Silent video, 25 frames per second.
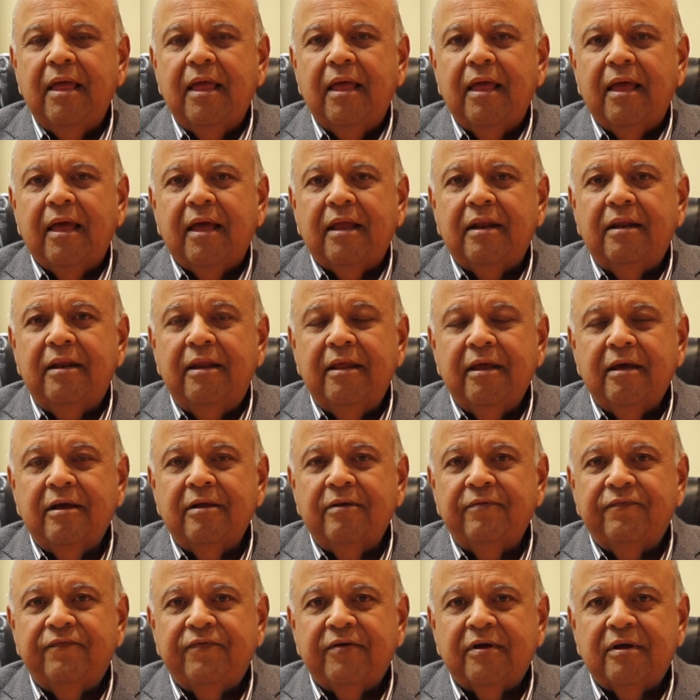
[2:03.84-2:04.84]
and
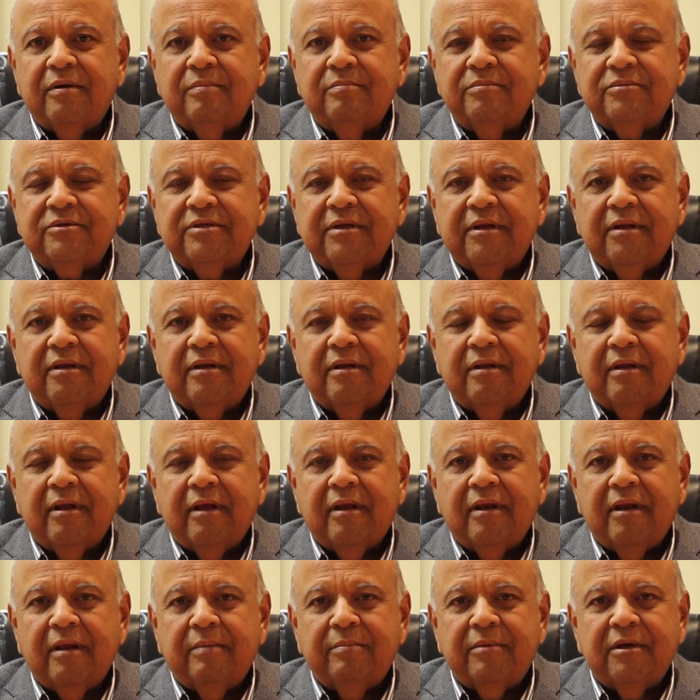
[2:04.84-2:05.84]
legal firms, and
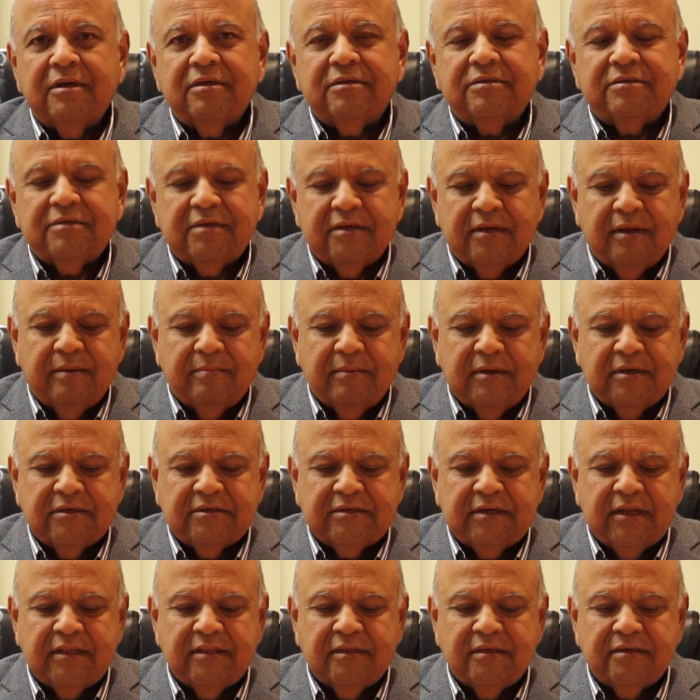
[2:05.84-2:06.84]
amongst
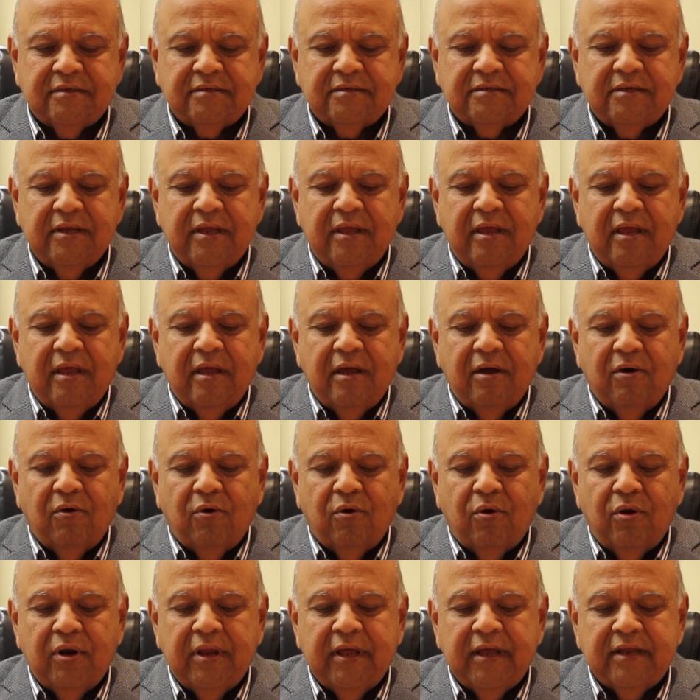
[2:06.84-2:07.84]
others,
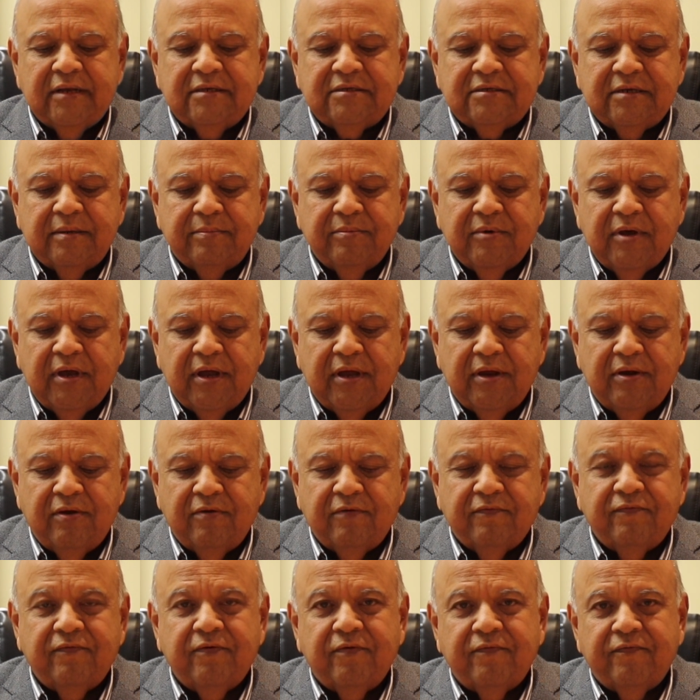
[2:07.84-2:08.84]
all had some kind
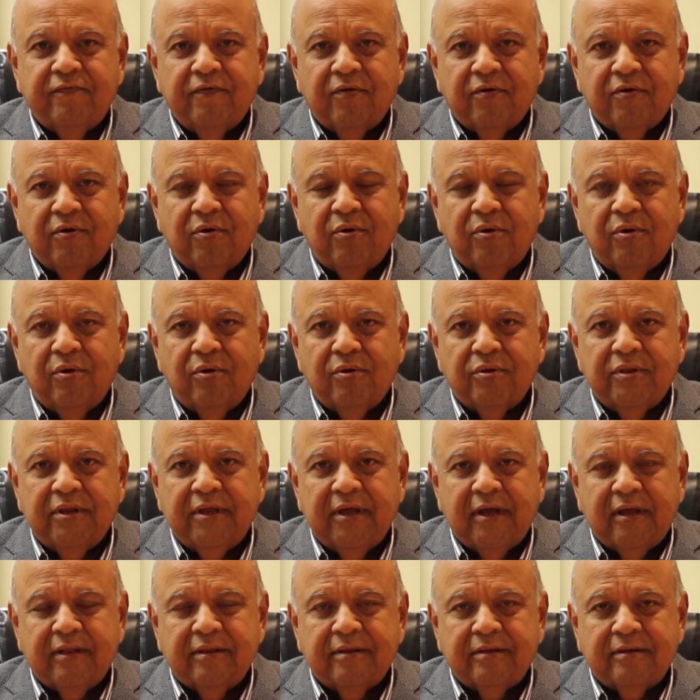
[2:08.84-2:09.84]
of role or
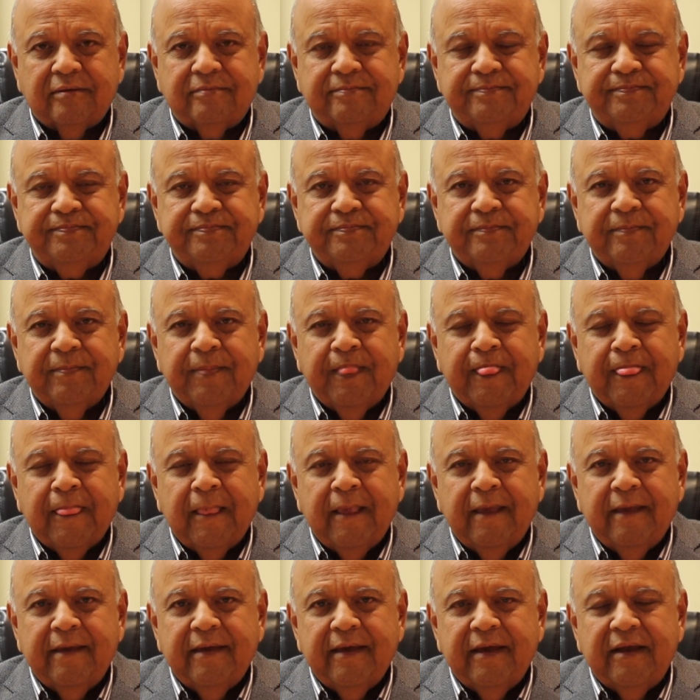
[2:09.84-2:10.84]
the other.
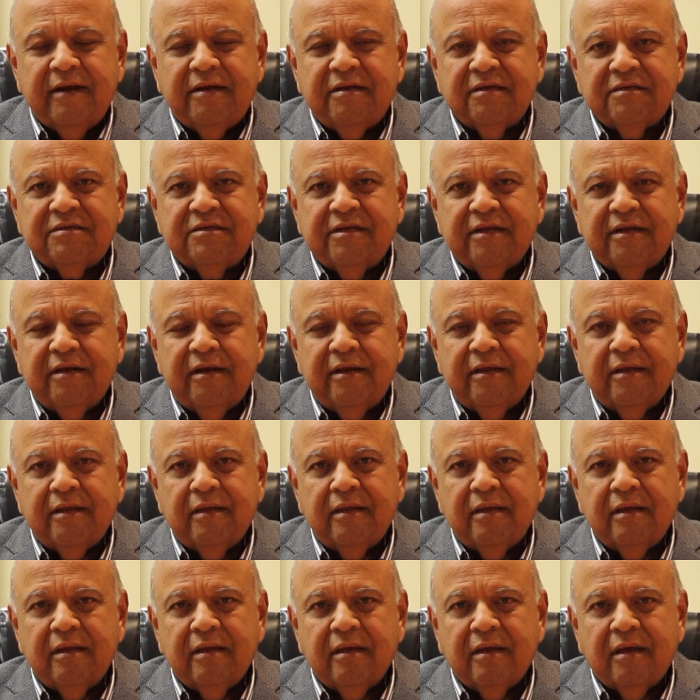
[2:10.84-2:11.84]

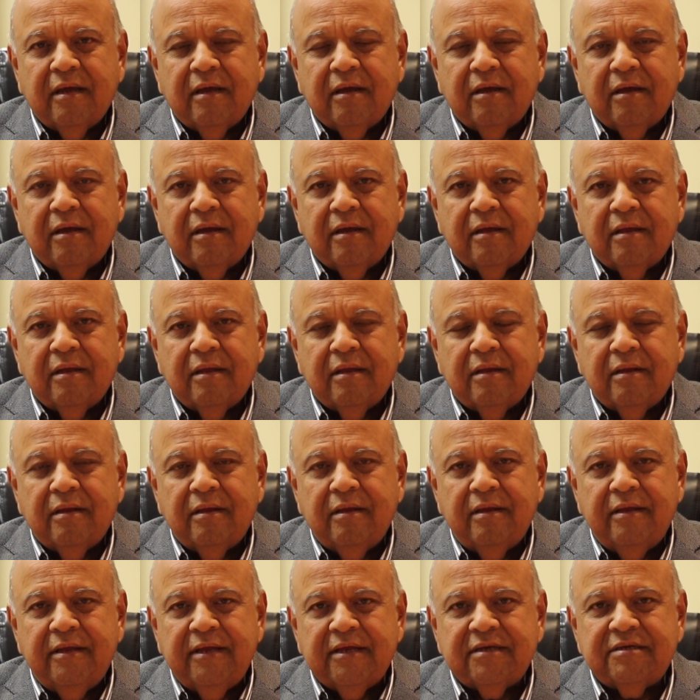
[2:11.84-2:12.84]
Interestingly,
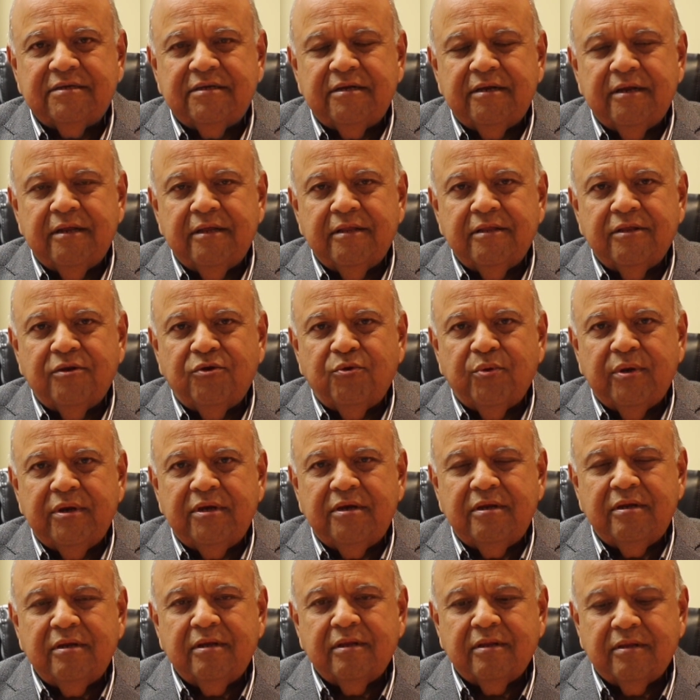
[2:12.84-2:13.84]
yesterday, the
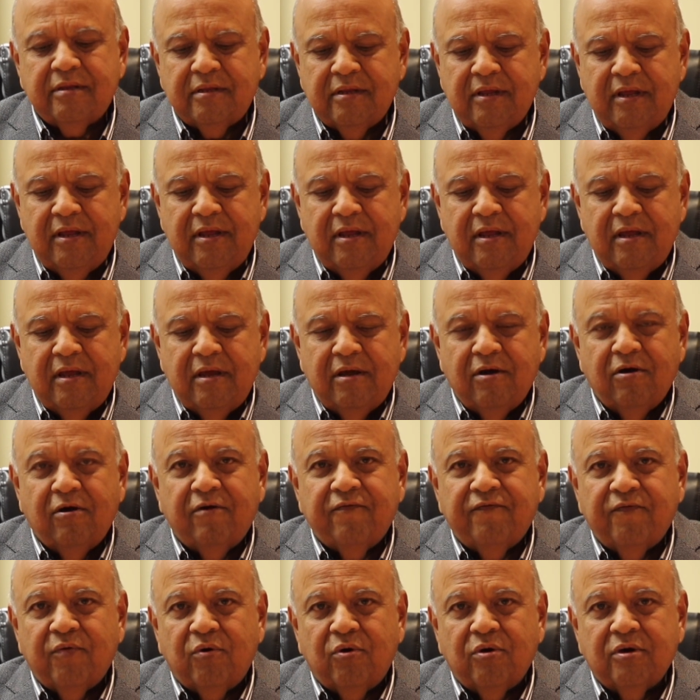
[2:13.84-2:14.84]
20th
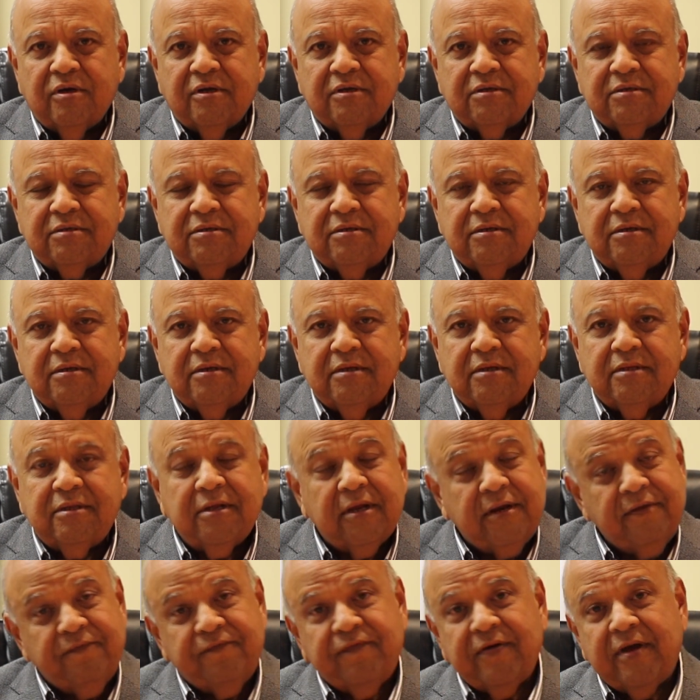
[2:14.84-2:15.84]
of August,
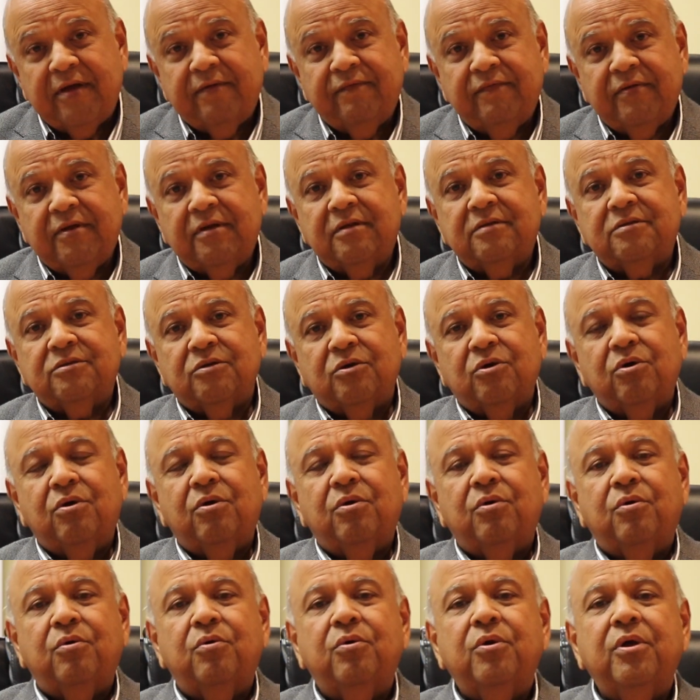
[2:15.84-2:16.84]
35 years
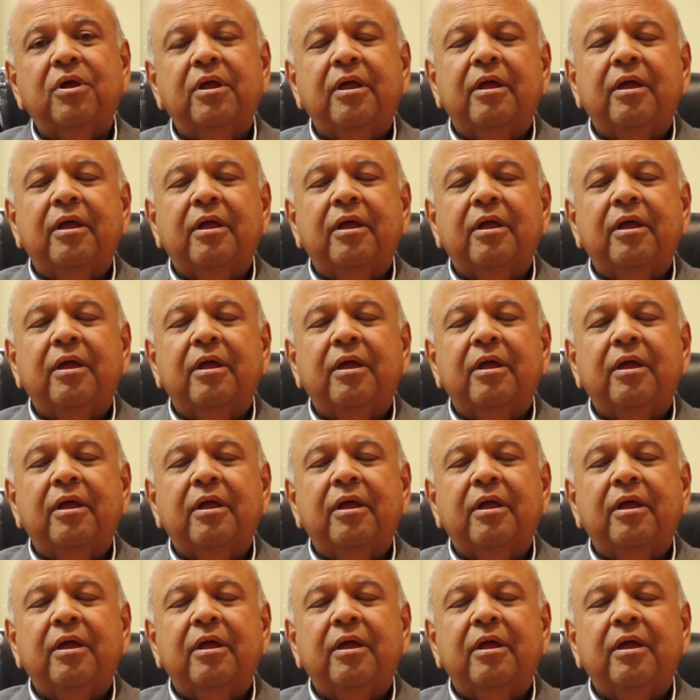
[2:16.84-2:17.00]
ago,